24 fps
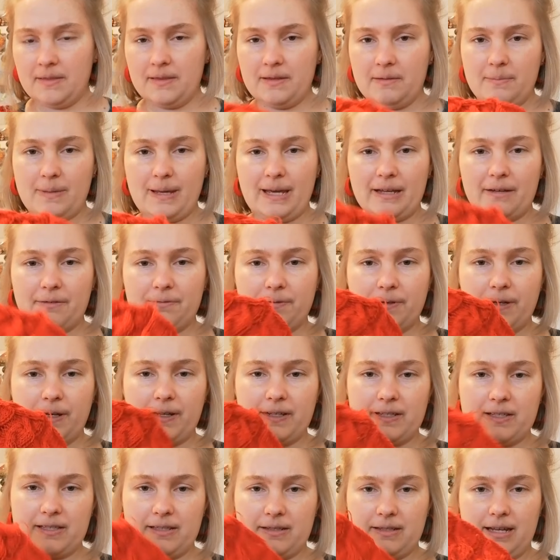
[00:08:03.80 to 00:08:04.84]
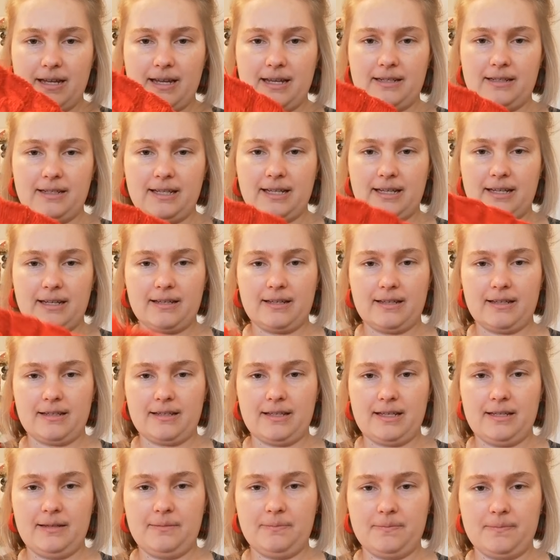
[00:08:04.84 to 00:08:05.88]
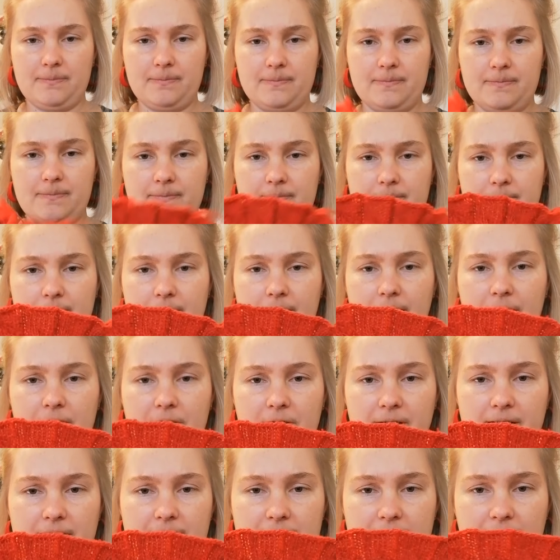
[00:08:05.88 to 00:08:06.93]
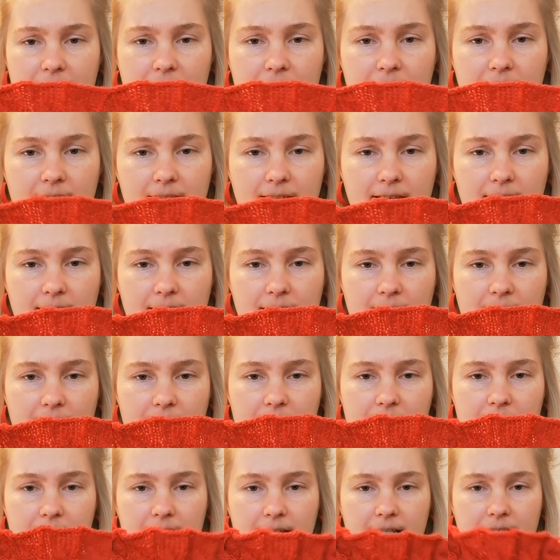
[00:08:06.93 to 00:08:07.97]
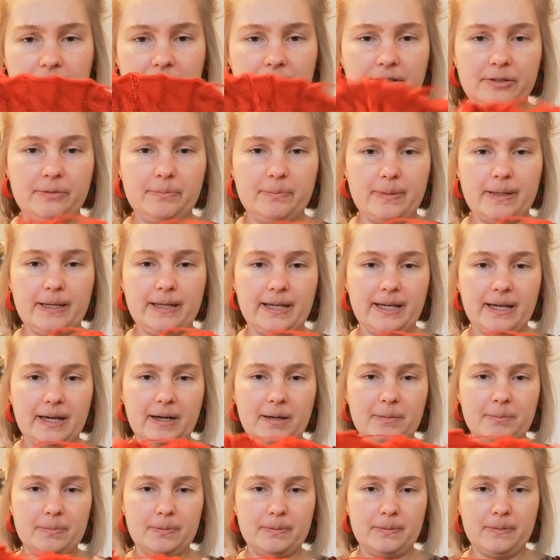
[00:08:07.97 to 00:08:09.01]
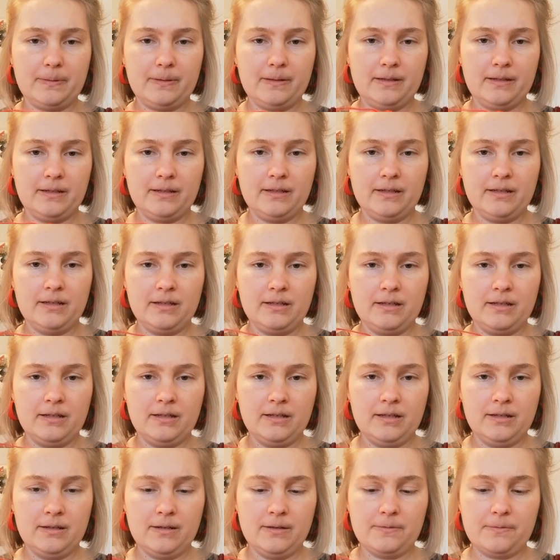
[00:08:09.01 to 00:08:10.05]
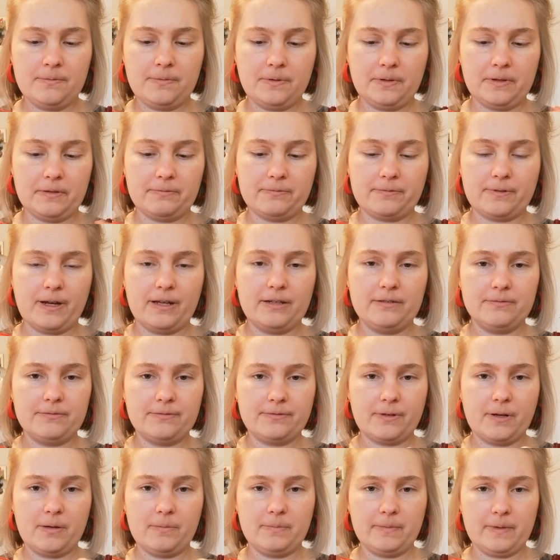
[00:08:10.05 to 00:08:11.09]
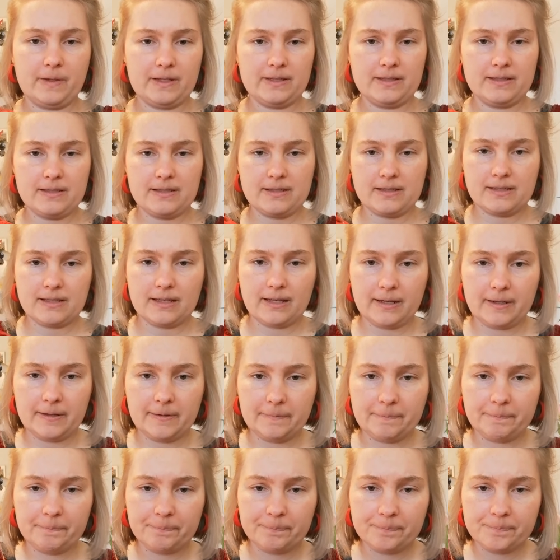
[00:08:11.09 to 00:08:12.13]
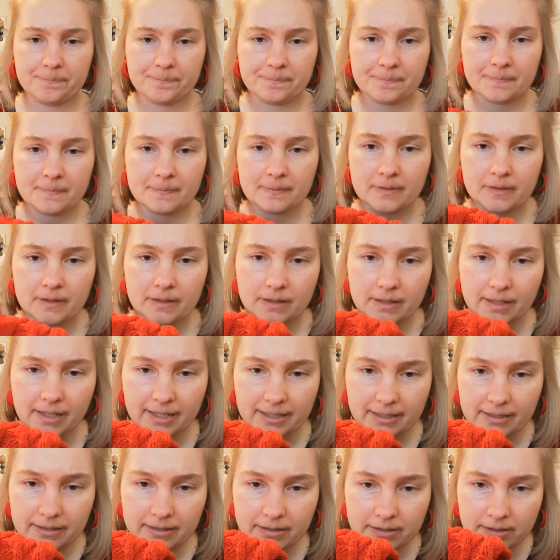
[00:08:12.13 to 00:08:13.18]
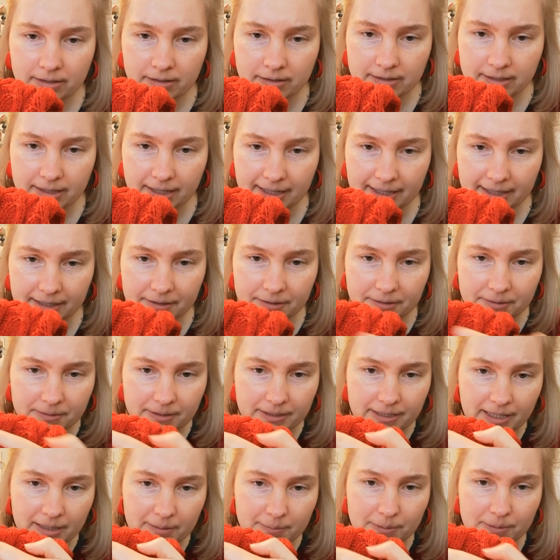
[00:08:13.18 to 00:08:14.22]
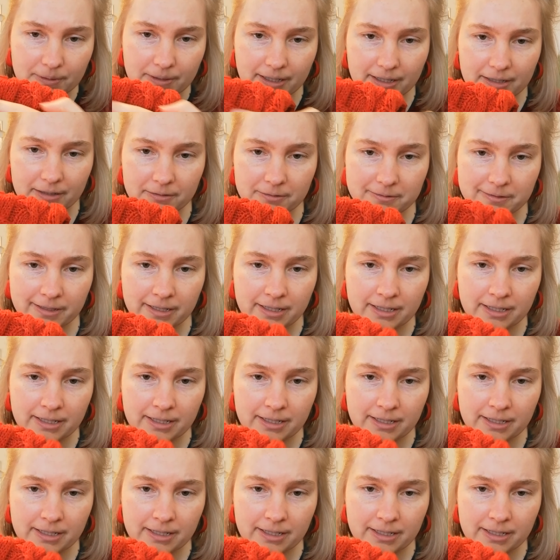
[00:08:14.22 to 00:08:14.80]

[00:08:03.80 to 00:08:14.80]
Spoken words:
back first and like keep increasing, and then you pick up for the front from this like diagonal cable kind of